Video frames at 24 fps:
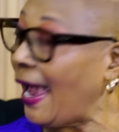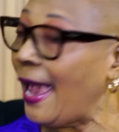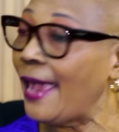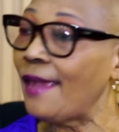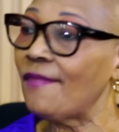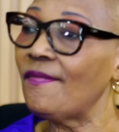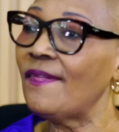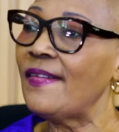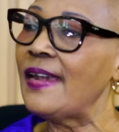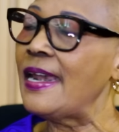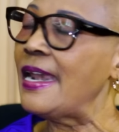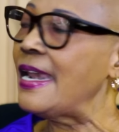
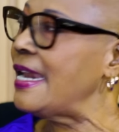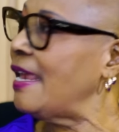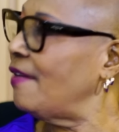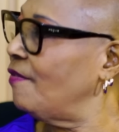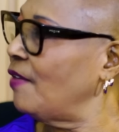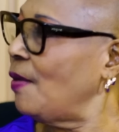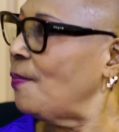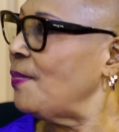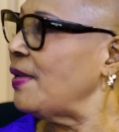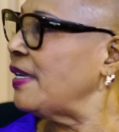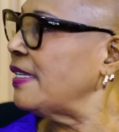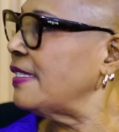I've
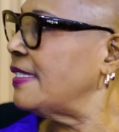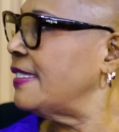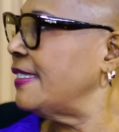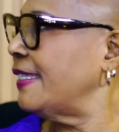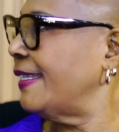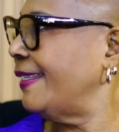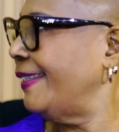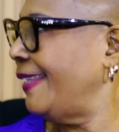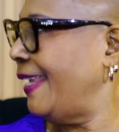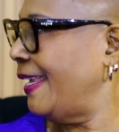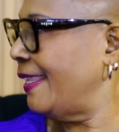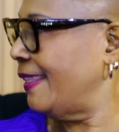never been
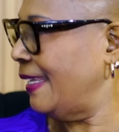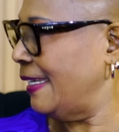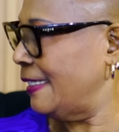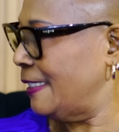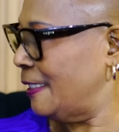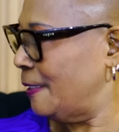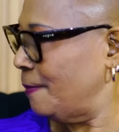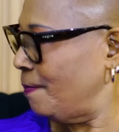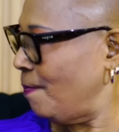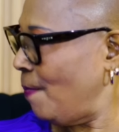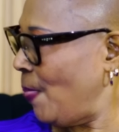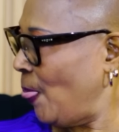sick like
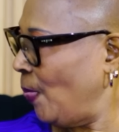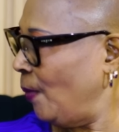that.